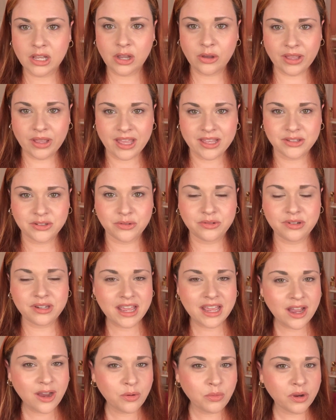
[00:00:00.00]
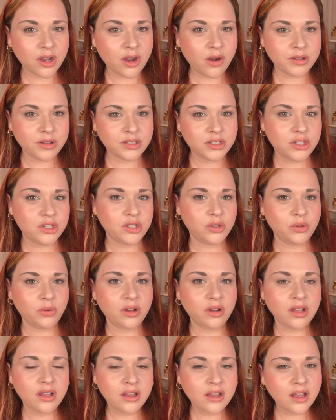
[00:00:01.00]
Okay, so now we're going to do
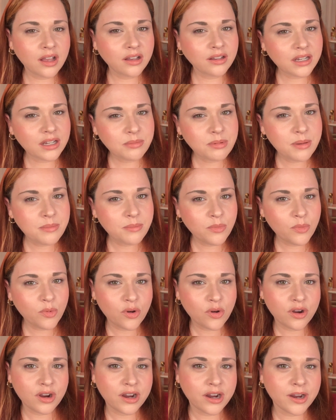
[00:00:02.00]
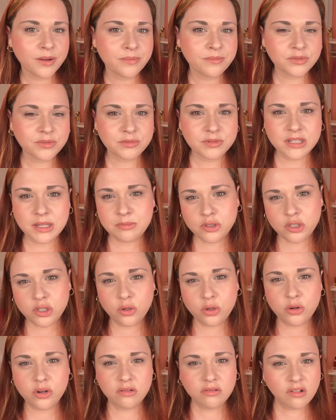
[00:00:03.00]
a little bit more
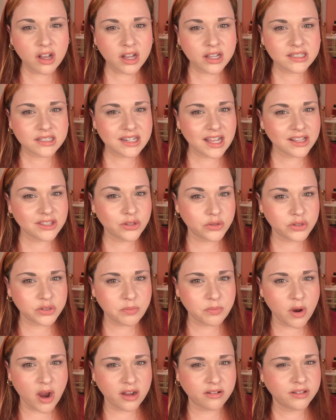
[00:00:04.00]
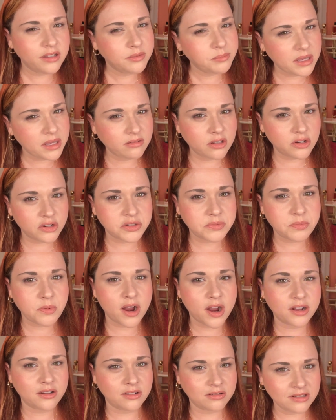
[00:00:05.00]
subdued looks, not so sparkly. I mean, a little
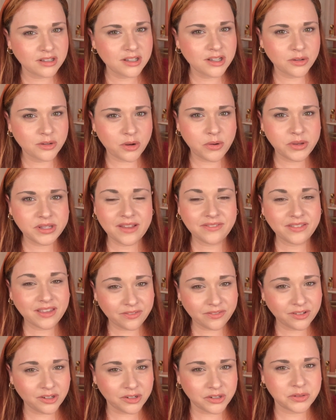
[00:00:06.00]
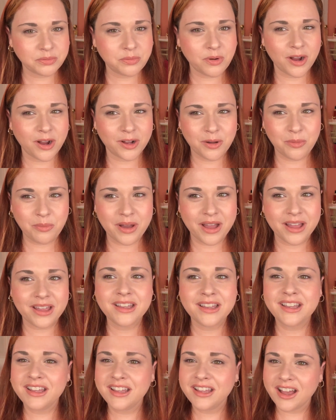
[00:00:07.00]
sparkle. Always have to have a little sparkle, but
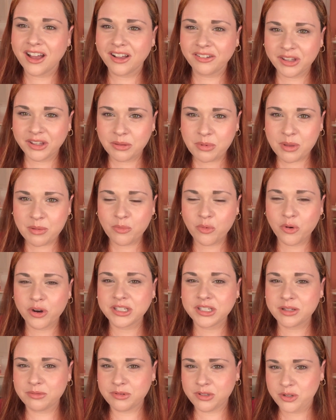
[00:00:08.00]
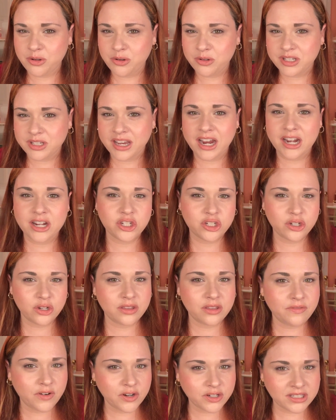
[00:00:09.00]
a little bit more subdued to kind of show you
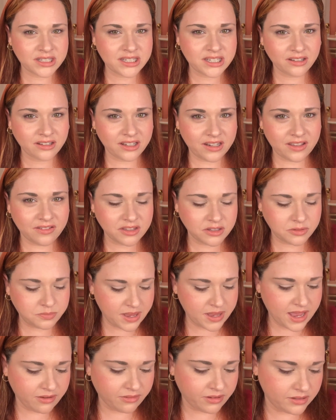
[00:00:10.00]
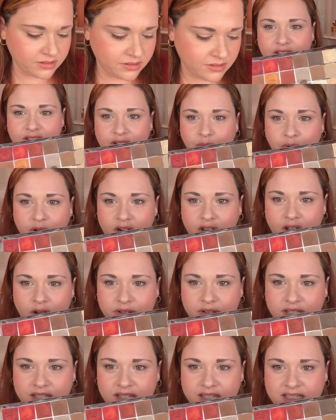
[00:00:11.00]
the versatility of this palette. Okay, so we're going to go
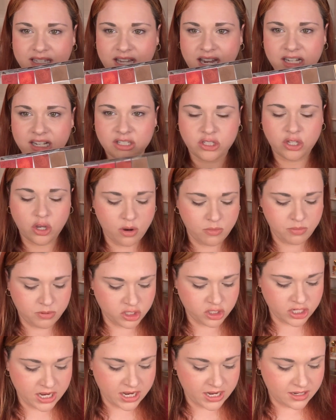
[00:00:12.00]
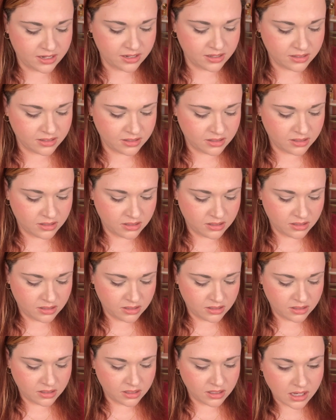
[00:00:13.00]
into this kind of taupe shade.
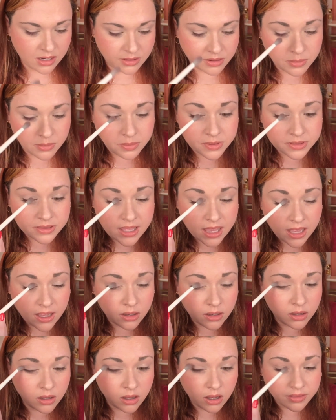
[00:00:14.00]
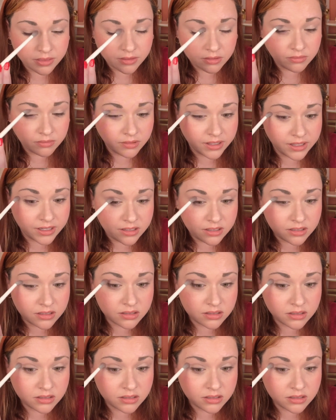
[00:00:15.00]
I'm going to put that on the lid.